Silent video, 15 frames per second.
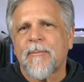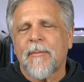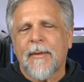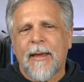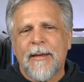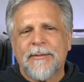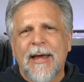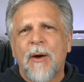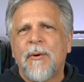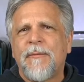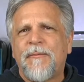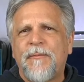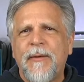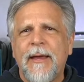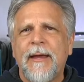is I would
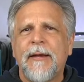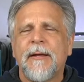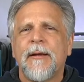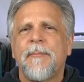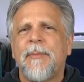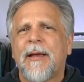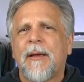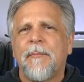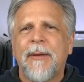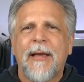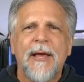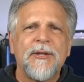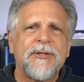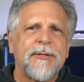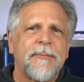feed
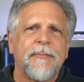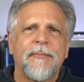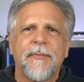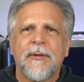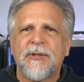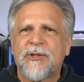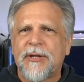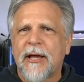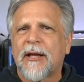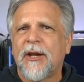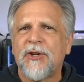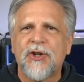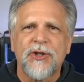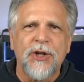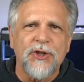because
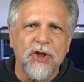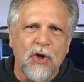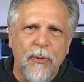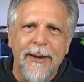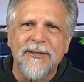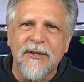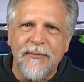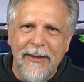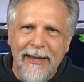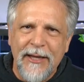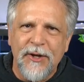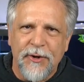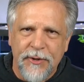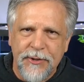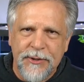cichlids are such aggressive
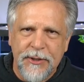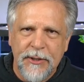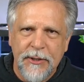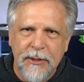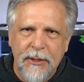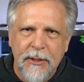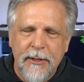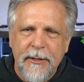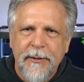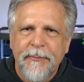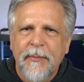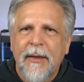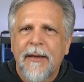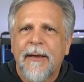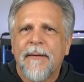eaters.
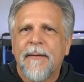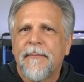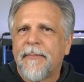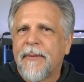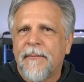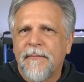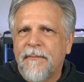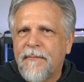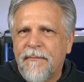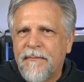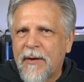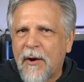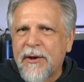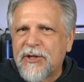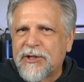
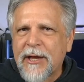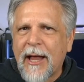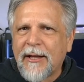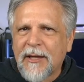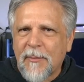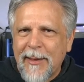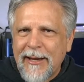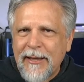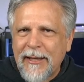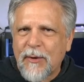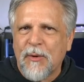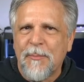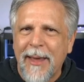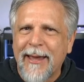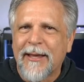Very seldom anything
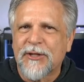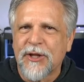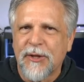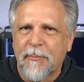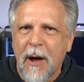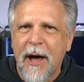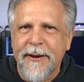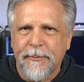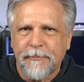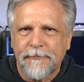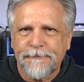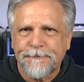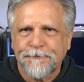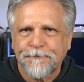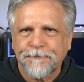would make it to the bottom.
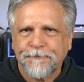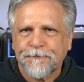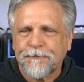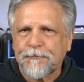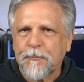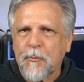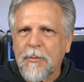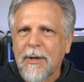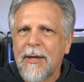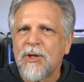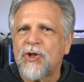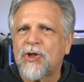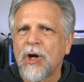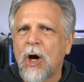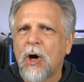
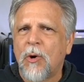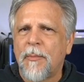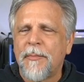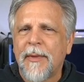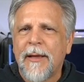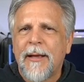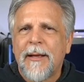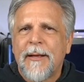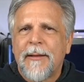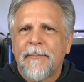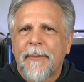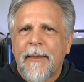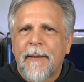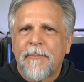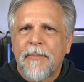So
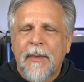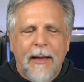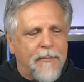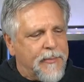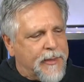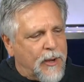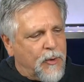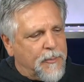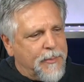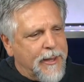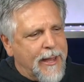there would be